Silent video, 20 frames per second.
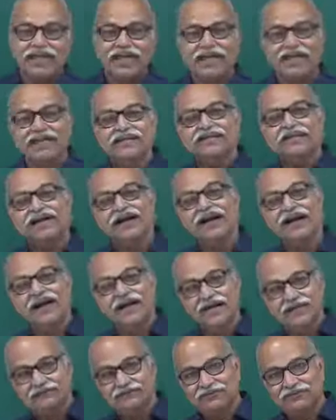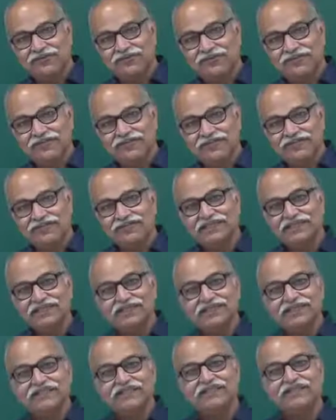and high voltage,
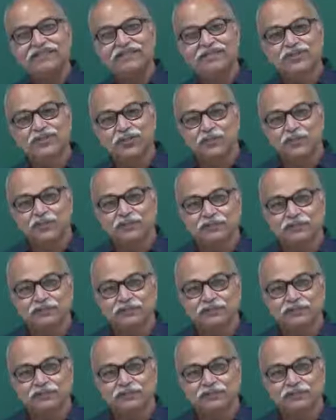just two.